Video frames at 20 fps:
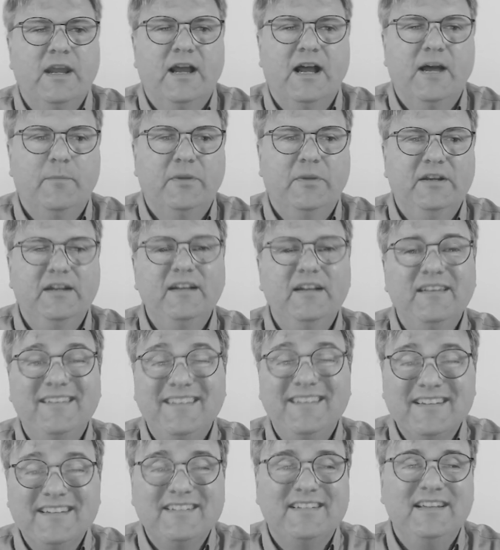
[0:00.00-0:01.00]
Uh, but you can
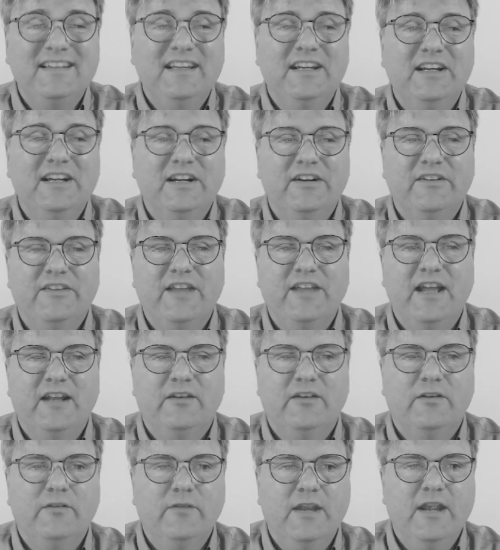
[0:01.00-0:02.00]
still see here
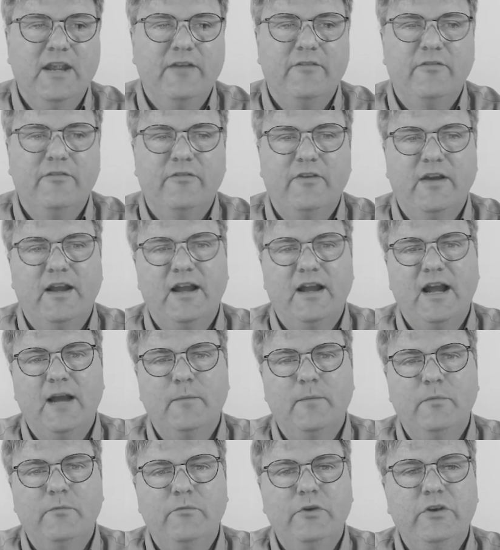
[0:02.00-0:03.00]
that if uh,
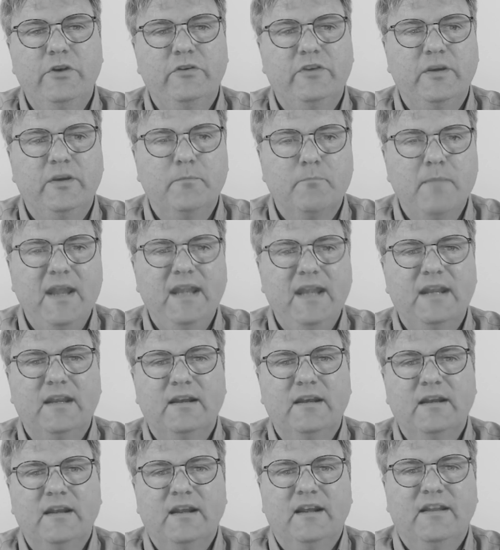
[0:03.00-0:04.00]
I'm using make,
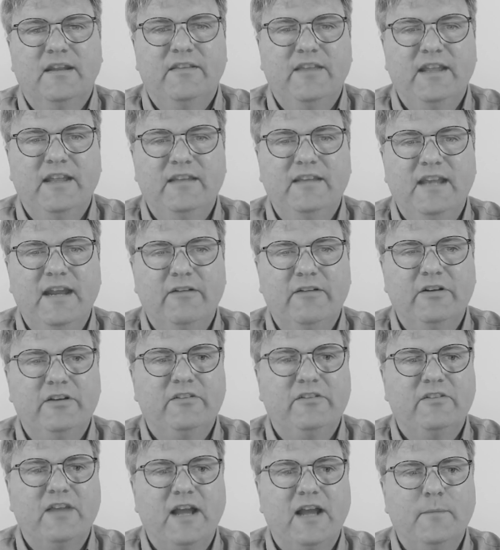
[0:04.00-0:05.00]
then the
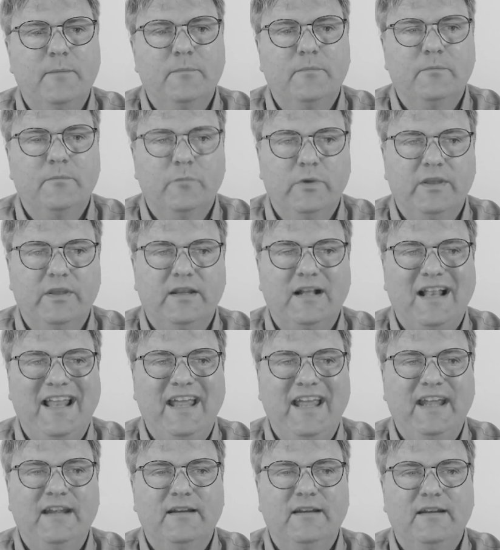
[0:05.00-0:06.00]
average time with
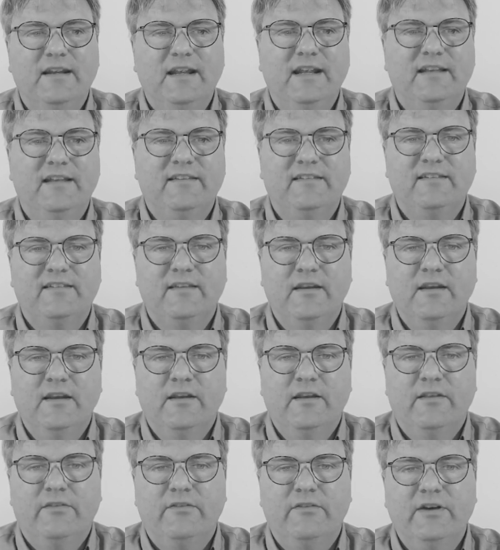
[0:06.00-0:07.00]
Clang is
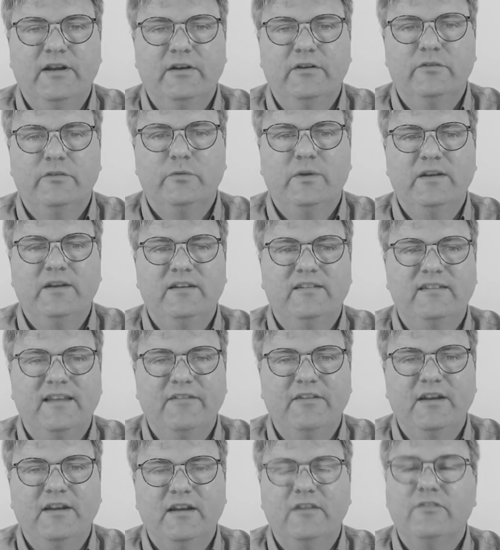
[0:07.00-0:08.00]

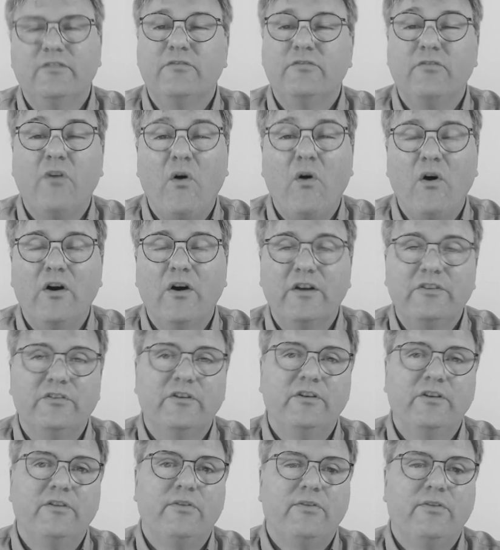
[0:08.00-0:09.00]
327 and it's
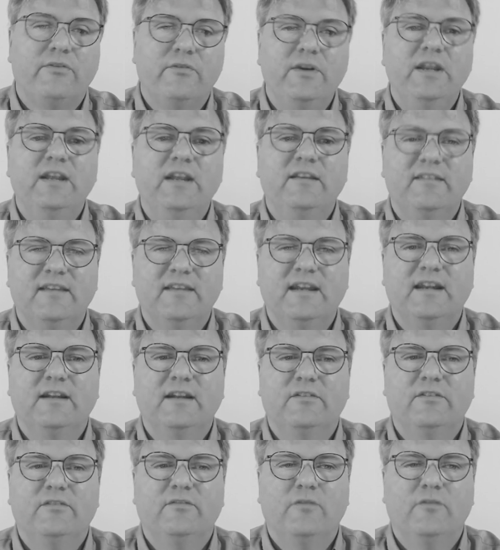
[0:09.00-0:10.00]
403
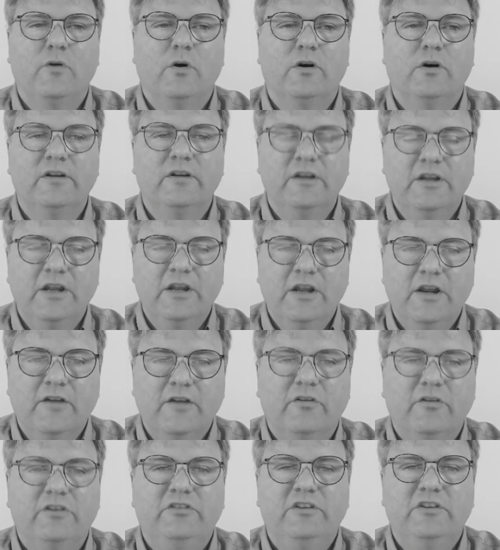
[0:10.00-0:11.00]
seconds for,
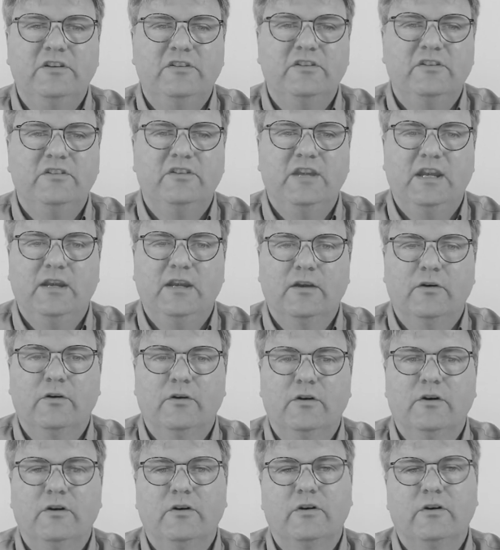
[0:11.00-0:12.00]
for GCC.
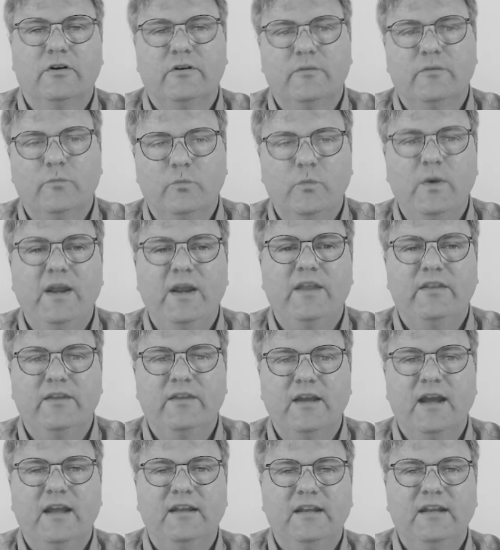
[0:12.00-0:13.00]
Or with
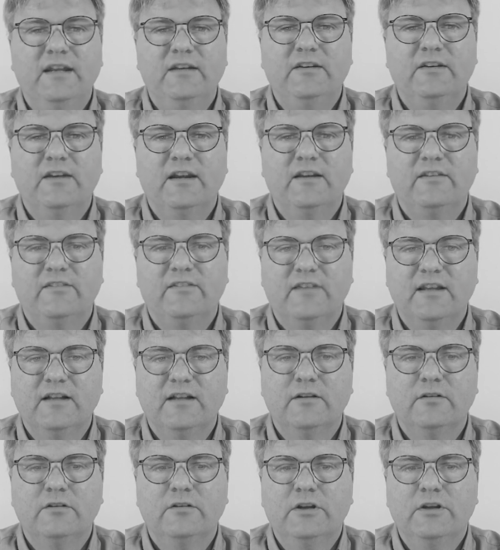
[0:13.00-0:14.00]
uh, Ninja,
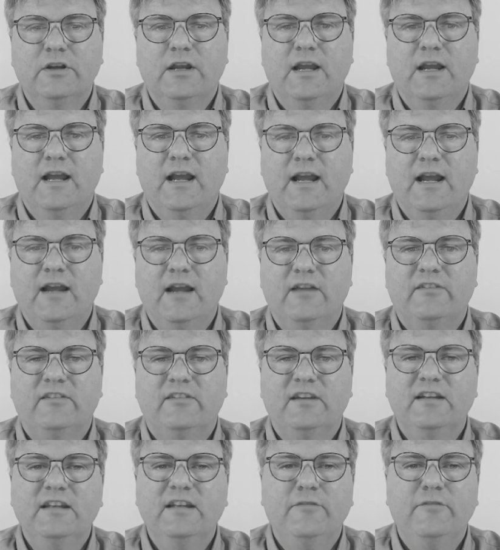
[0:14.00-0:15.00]
still a
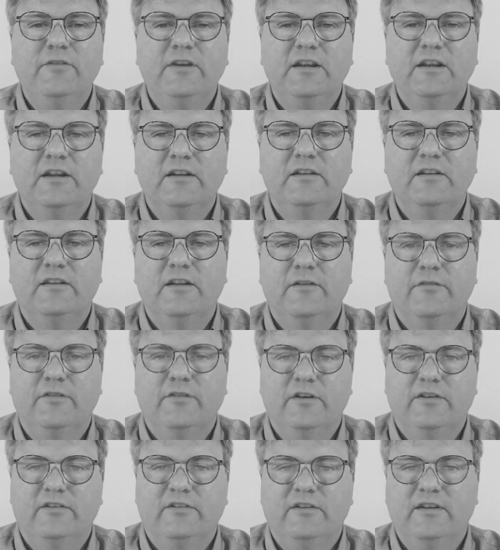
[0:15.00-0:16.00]
significant
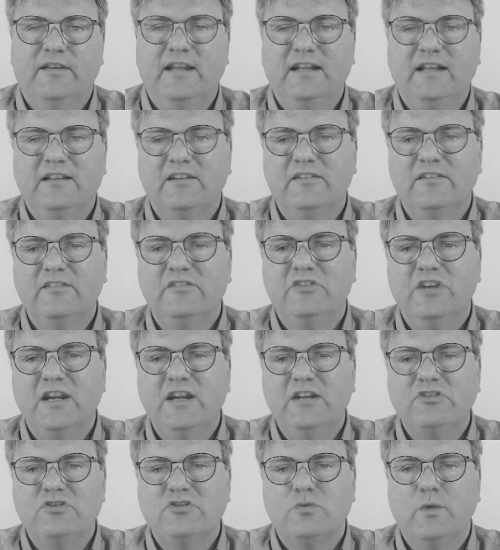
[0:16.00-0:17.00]
difference. And that doesn't
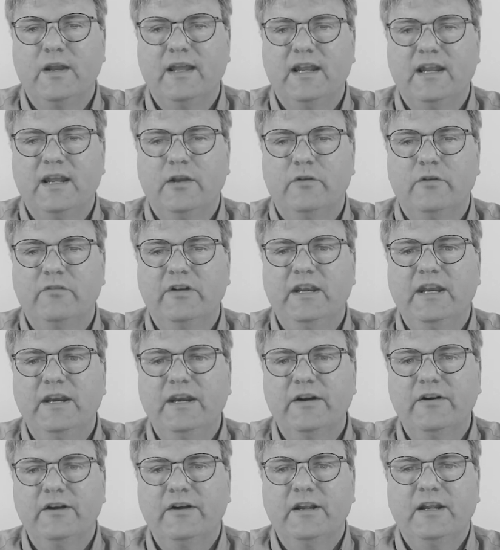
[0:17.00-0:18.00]
change when I get over
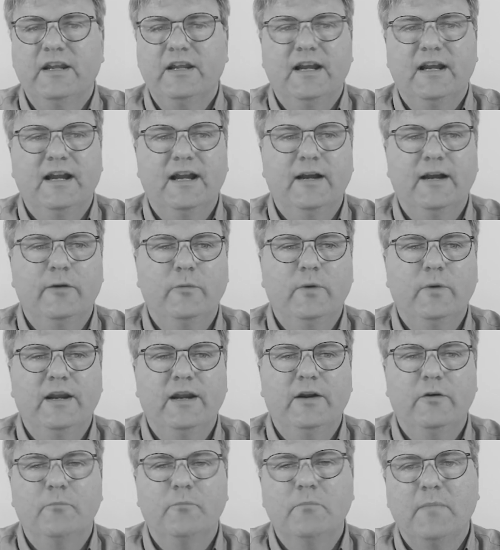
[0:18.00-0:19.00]
here, uh,
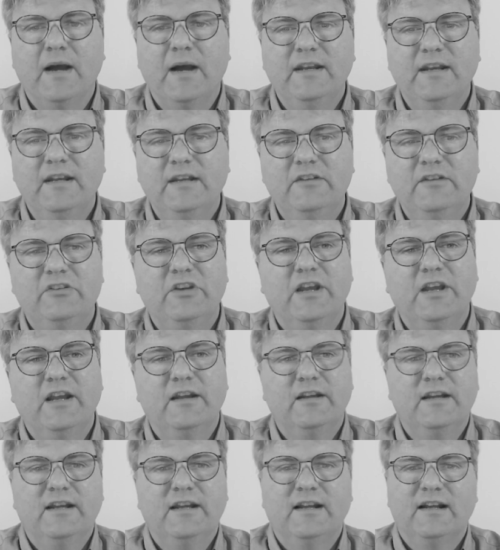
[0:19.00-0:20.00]
where my
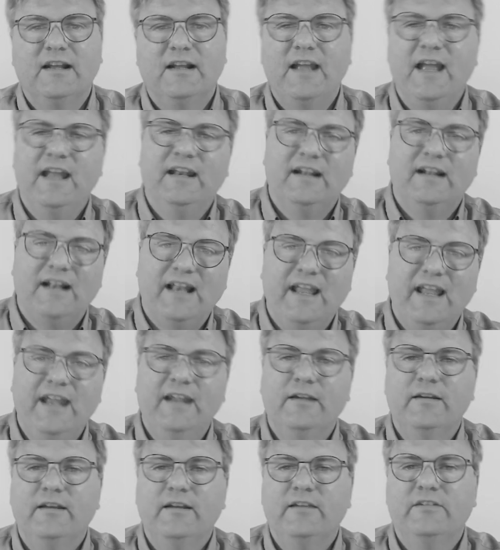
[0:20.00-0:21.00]
Ninja and
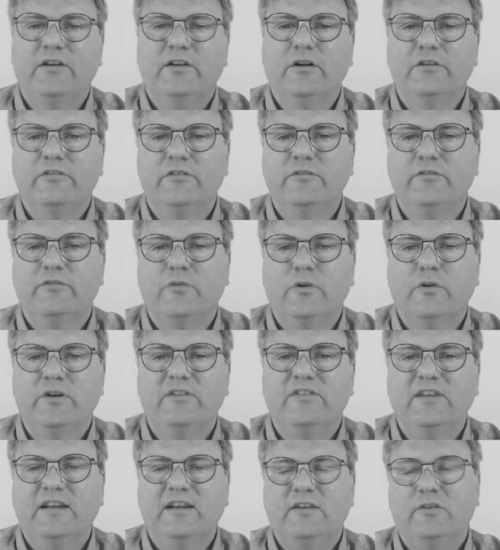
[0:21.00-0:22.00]
Clang is
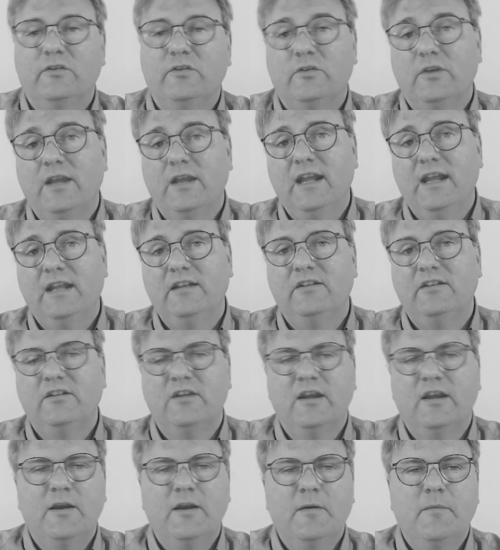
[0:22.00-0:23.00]
146 and
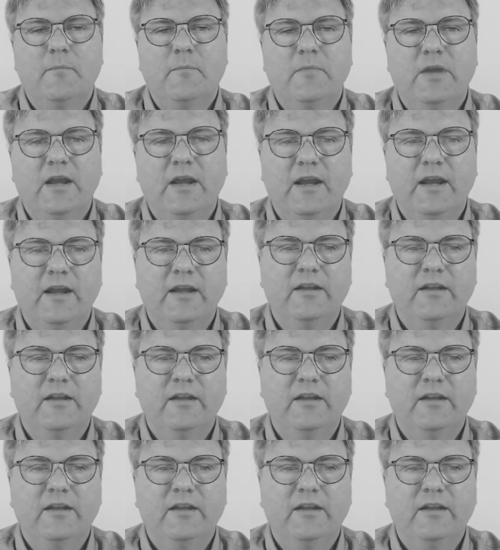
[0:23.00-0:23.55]
uh,